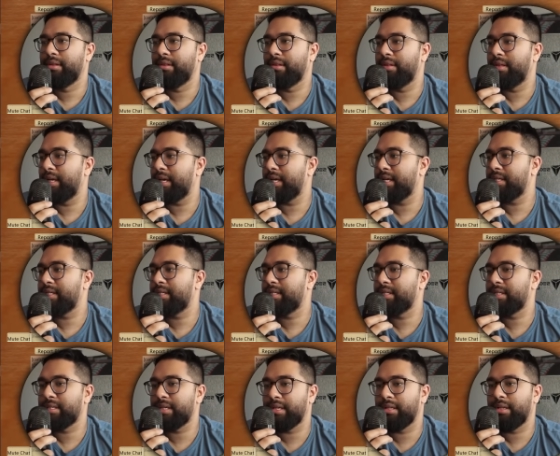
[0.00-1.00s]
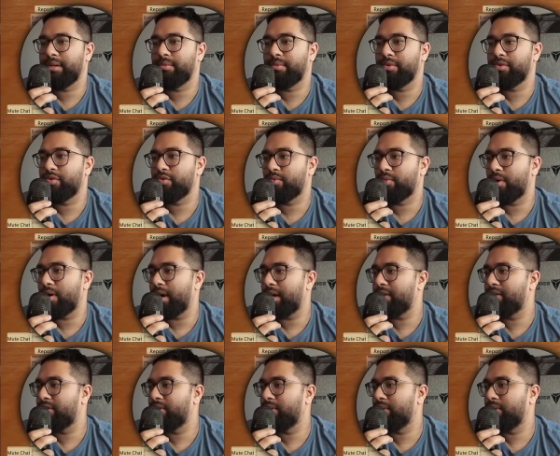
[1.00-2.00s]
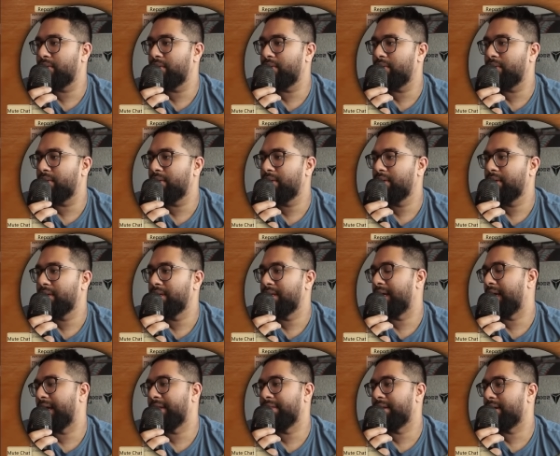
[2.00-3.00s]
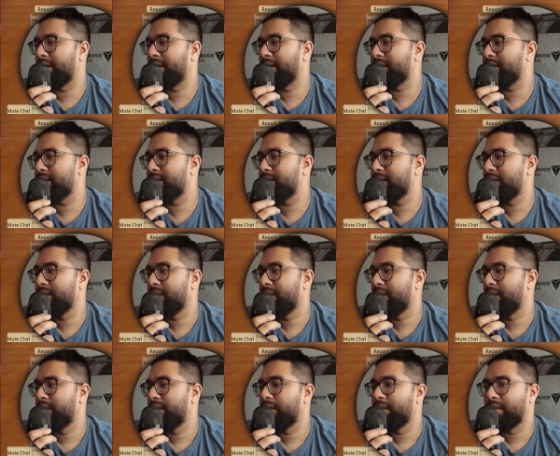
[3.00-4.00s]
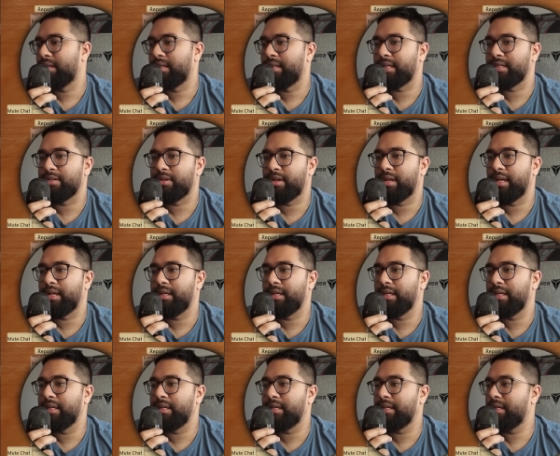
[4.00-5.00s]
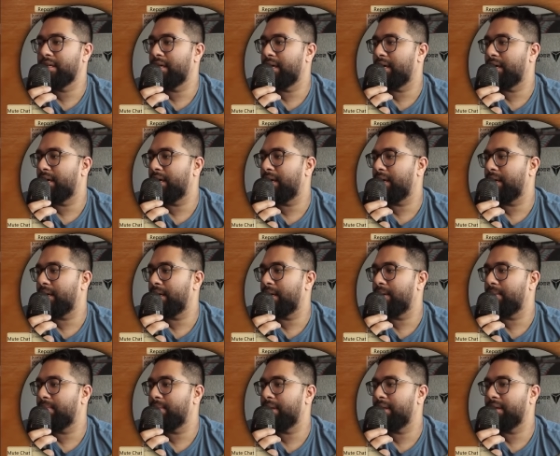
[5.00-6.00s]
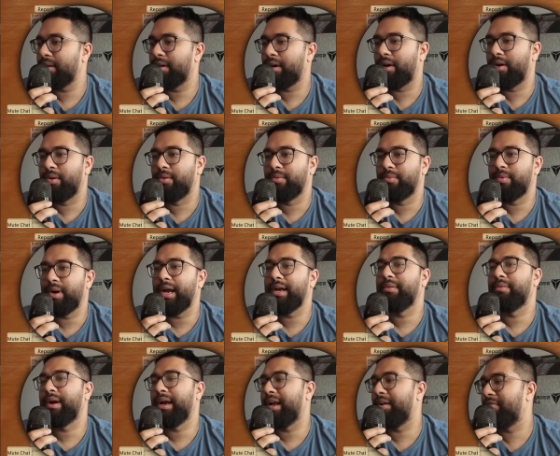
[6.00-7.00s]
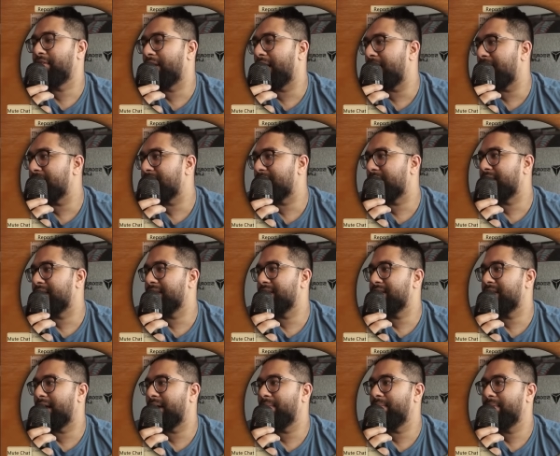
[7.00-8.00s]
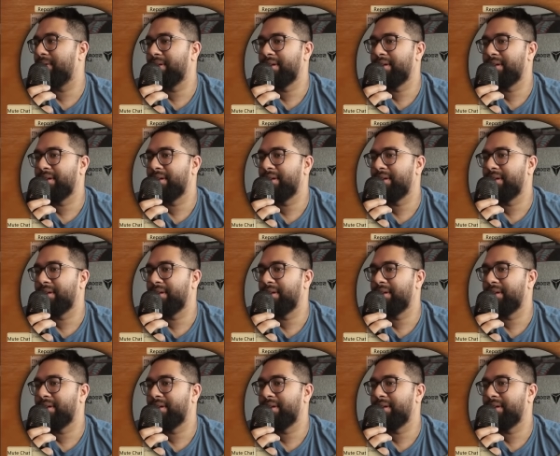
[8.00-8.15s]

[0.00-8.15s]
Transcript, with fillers: this, and then we'll draw to. Yeah, there it is. That's all I needed. Um, and then, oh, right, right. I forgot I set this up.